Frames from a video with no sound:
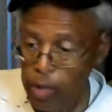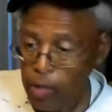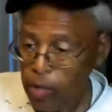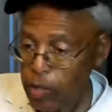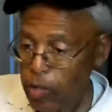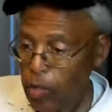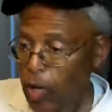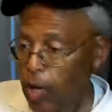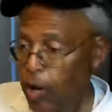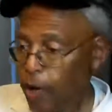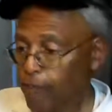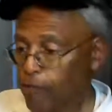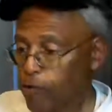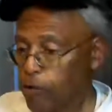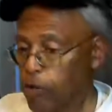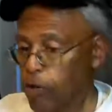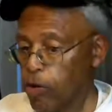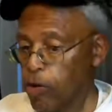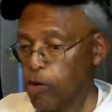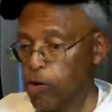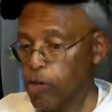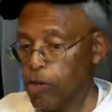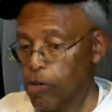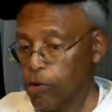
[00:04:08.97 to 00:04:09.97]
Psalms
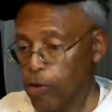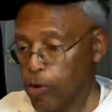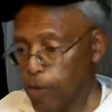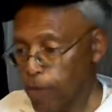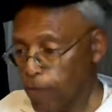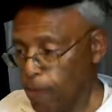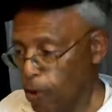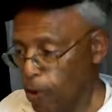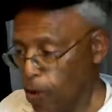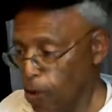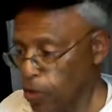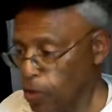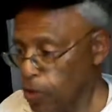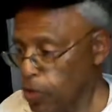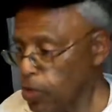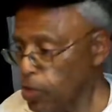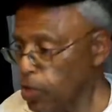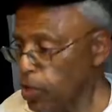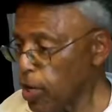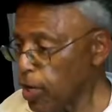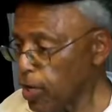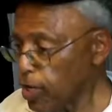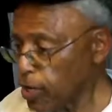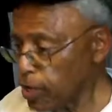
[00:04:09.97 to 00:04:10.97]
33, verse
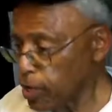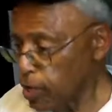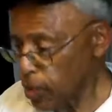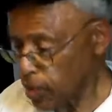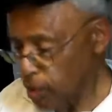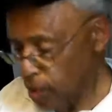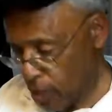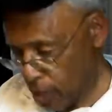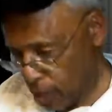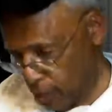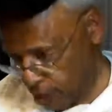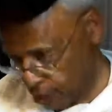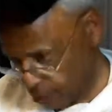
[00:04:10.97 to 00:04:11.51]
6.